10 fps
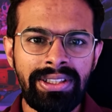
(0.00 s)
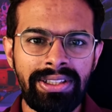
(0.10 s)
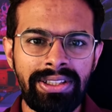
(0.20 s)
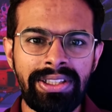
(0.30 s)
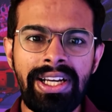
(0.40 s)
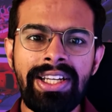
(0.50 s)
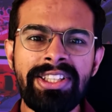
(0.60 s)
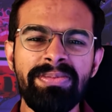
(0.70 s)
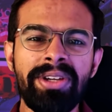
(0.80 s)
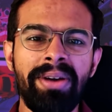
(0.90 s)

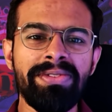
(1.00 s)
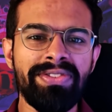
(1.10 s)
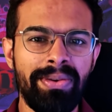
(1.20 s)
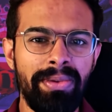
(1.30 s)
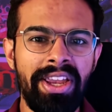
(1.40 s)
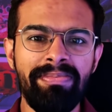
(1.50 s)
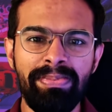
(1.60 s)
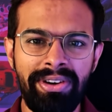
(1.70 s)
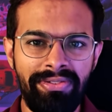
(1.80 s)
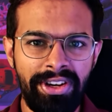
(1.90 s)
Realism comes from
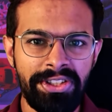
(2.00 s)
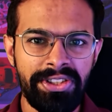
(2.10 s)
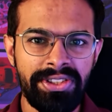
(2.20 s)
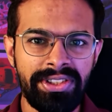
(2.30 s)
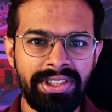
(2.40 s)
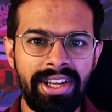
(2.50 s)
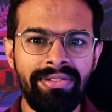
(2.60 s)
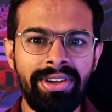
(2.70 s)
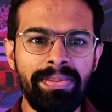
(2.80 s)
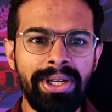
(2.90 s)
imperfections and
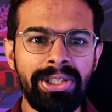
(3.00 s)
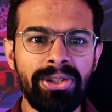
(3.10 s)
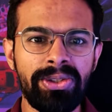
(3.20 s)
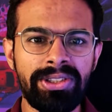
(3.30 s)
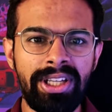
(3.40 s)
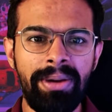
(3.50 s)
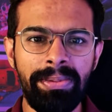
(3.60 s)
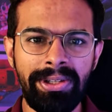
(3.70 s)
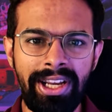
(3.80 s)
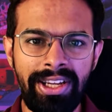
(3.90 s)
we build those up
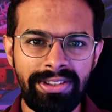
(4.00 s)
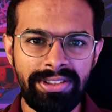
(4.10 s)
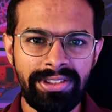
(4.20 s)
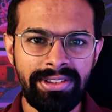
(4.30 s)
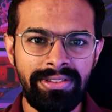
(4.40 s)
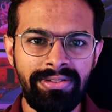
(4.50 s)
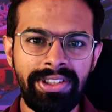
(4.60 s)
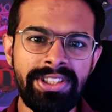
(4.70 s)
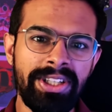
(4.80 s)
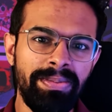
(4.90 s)
in layers.
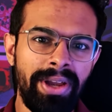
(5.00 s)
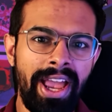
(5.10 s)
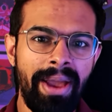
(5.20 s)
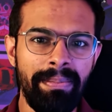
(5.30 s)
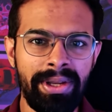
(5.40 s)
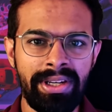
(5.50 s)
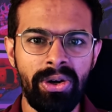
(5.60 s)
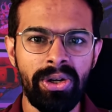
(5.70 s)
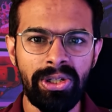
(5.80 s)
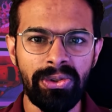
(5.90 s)
First up, ambient
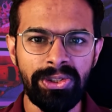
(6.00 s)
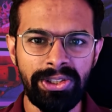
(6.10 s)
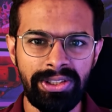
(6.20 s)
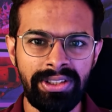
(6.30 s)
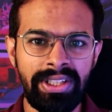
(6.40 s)
occlusion.